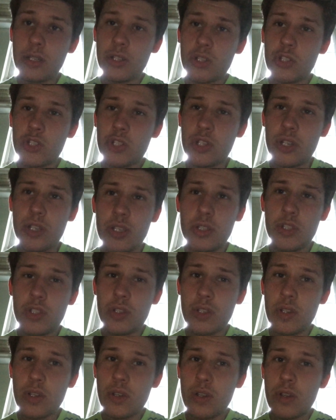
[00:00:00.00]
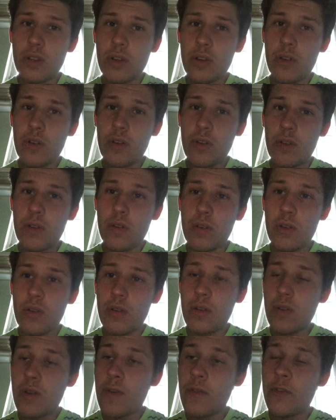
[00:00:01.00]
She's
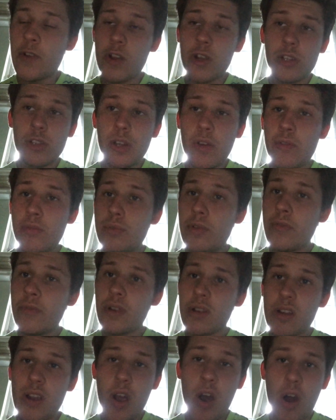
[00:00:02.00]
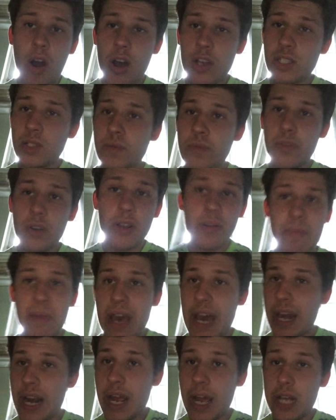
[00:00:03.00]
very lovable, very awesome, very
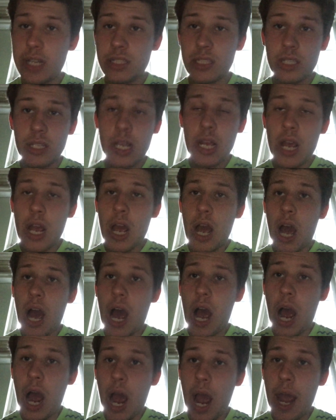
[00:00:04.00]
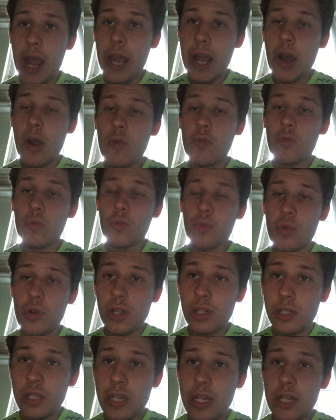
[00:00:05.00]
badass. I
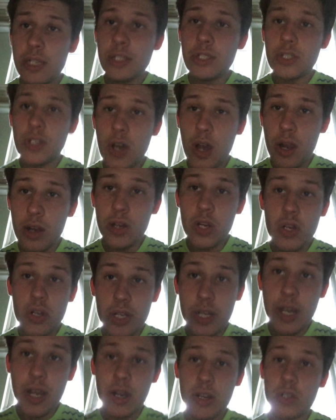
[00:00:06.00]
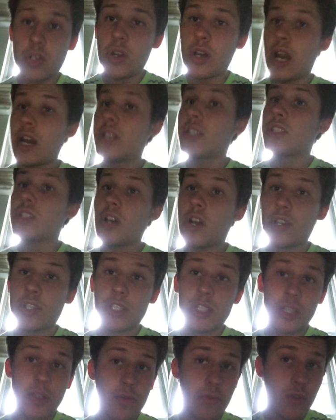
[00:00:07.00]
really dug her character, and I dug
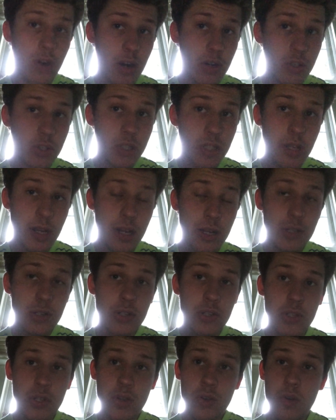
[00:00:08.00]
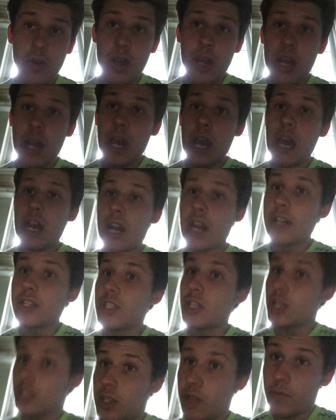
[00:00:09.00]
Steve Rogers' character too, and I
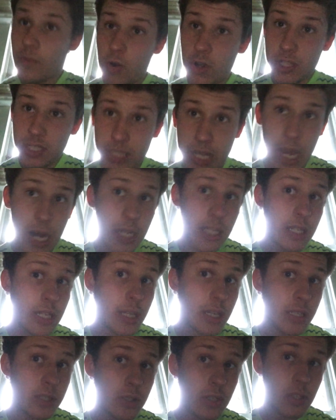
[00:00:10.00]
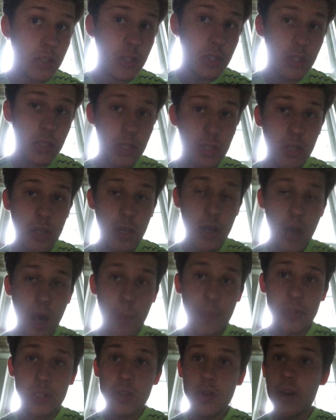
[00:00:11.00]
dug the voice acting in this
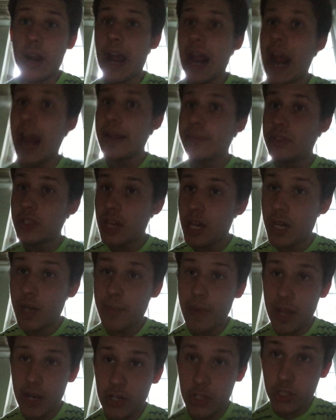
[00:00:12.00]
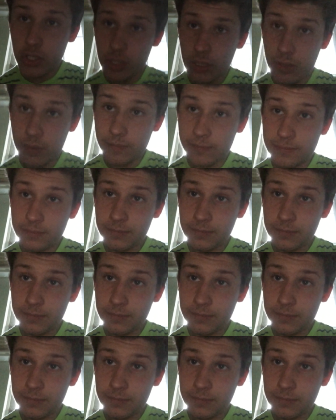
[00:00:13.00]
episode and the animation.